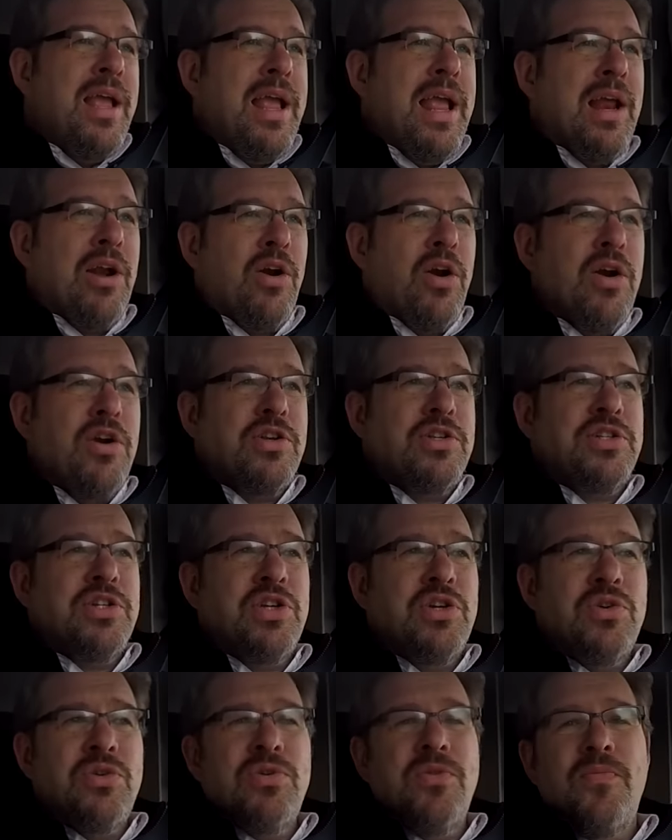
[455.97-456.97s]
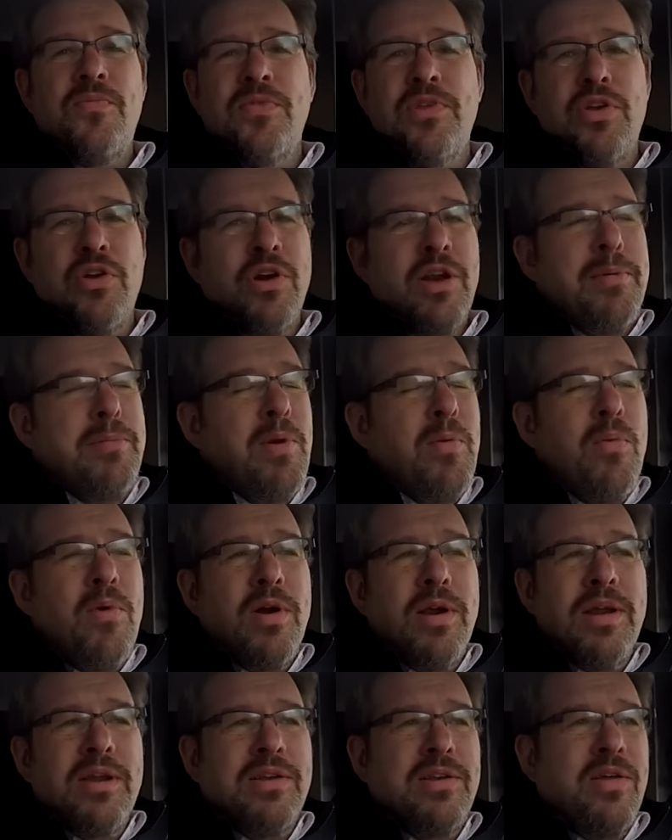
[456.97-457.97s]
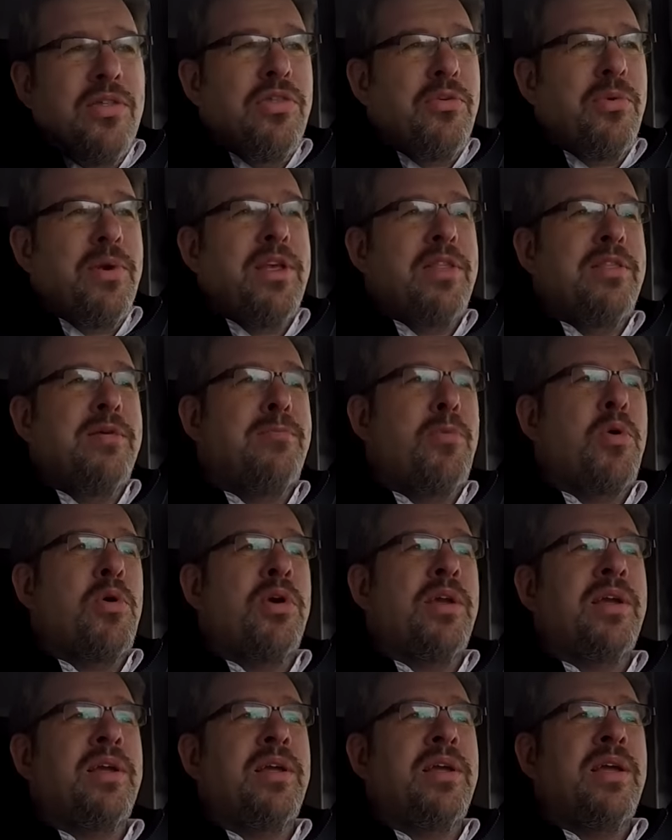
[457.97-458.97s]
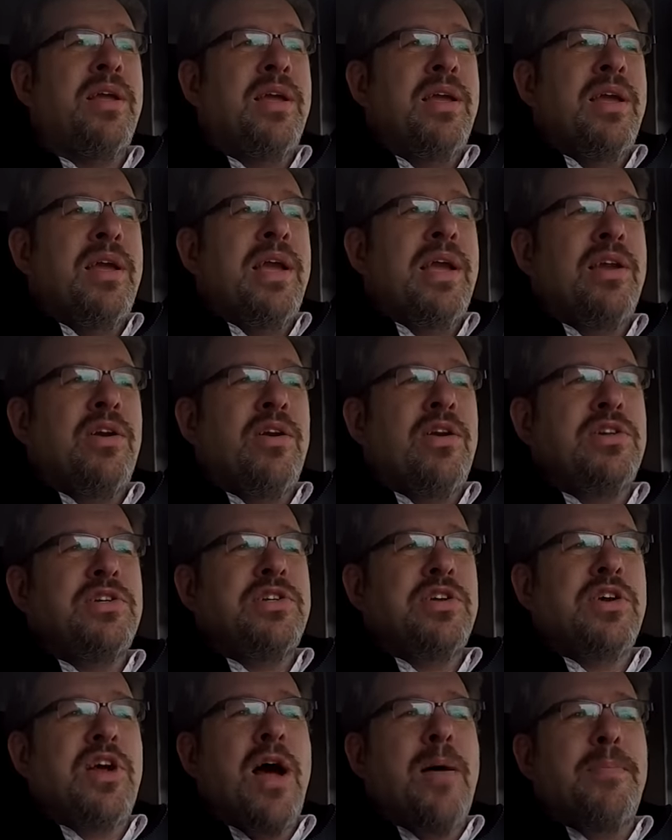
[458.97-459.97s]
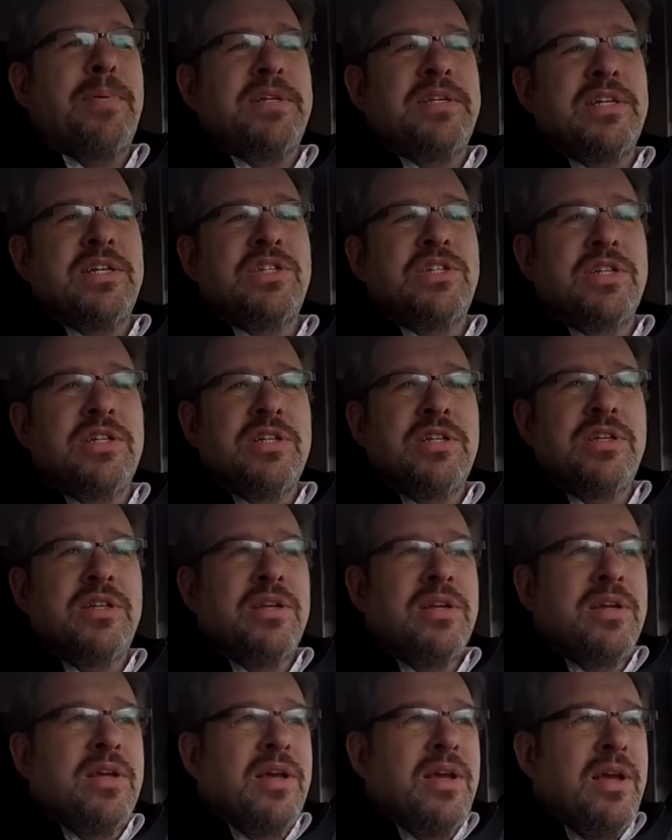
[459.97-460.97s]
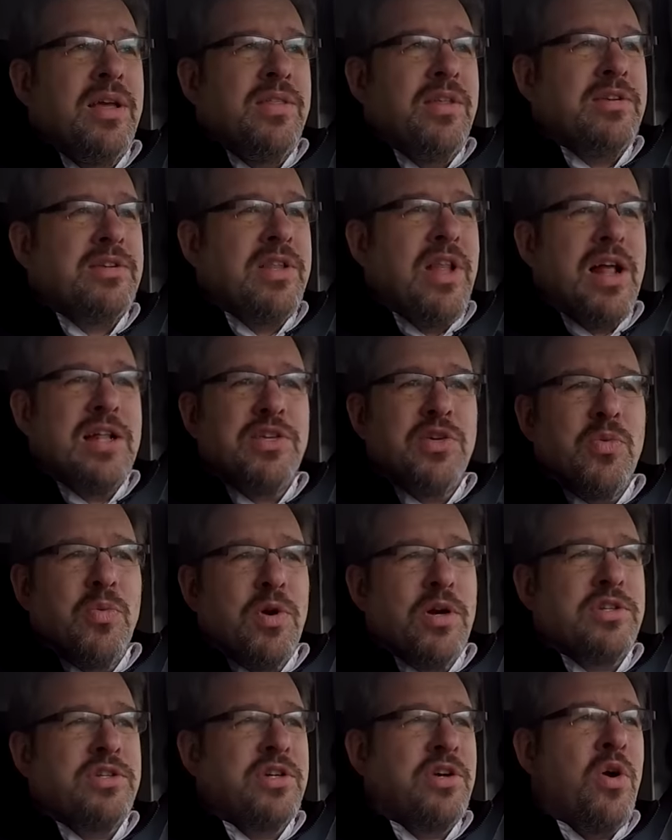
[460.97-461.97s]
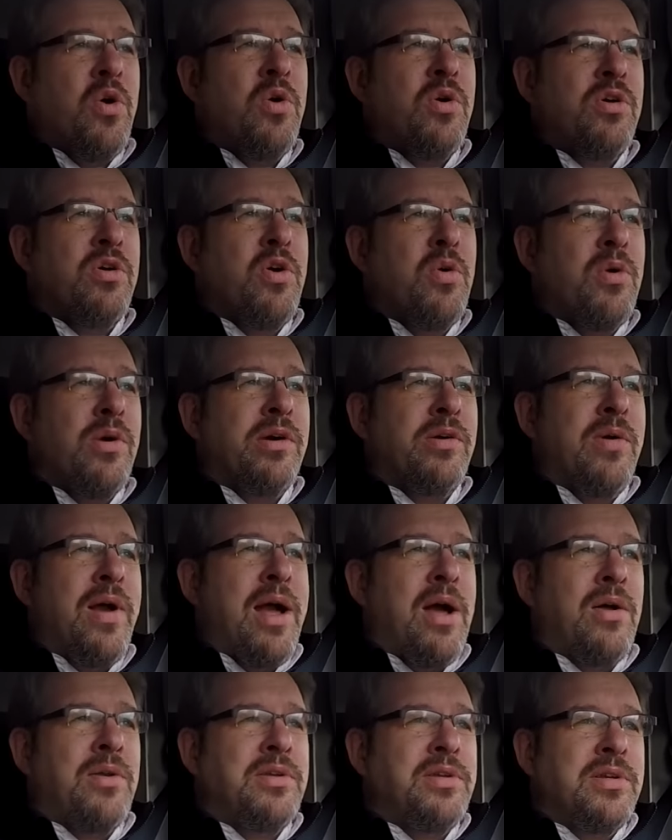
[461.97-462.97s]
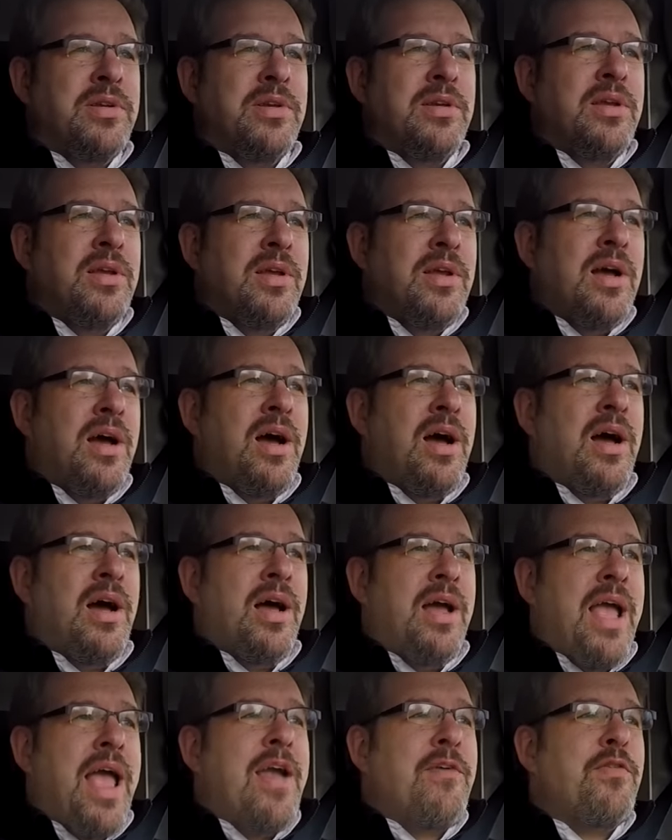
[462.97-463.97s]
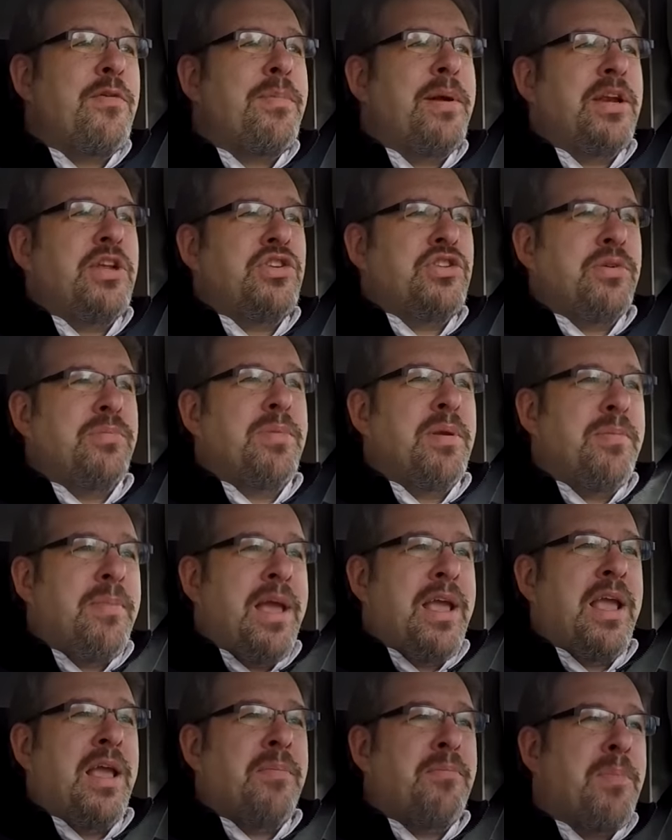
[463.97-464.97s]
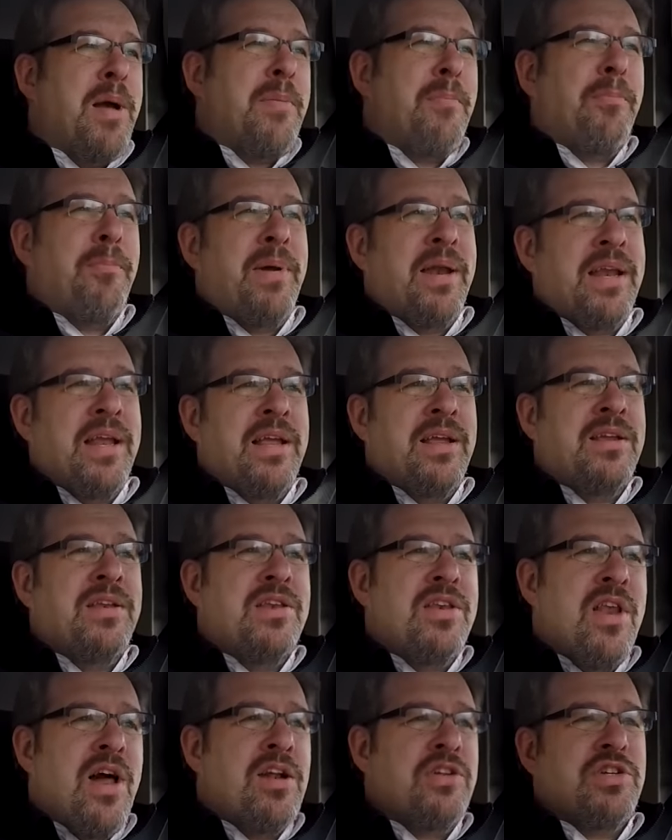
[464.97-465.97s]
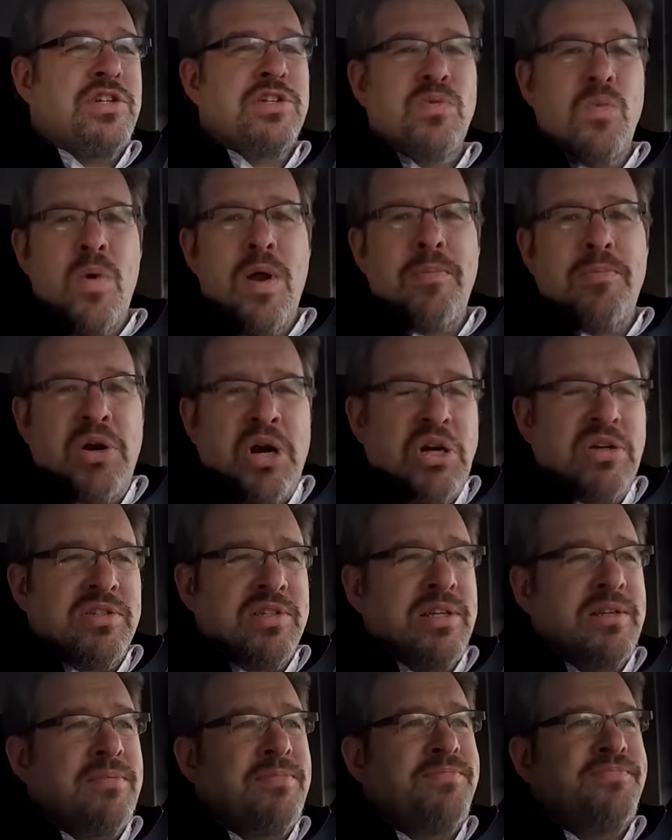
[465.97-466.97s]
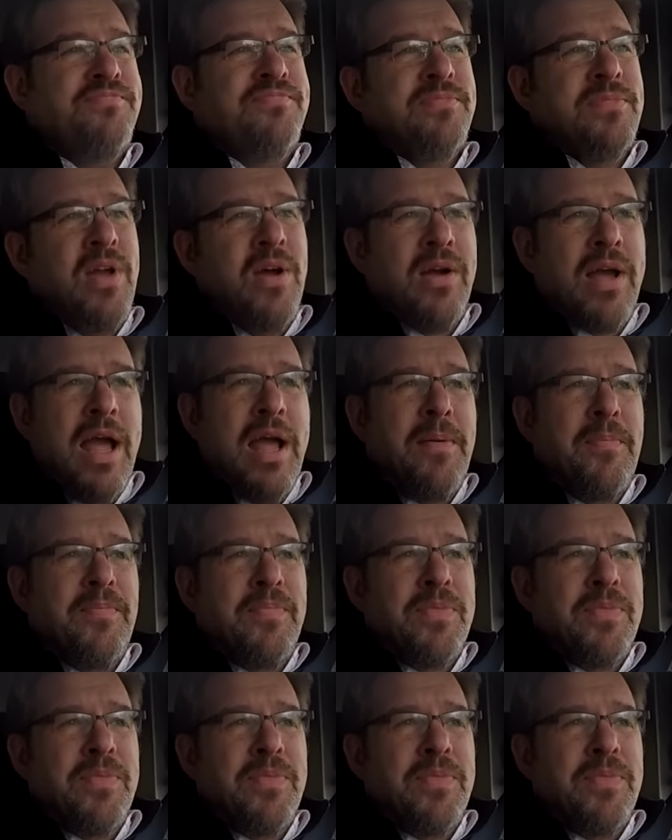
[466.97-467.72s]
It hurts you. You're going to be working till 3 in the morning. It hurts your competition. There's lots of work to go around. Everybody should be making money, not just one person. Okay?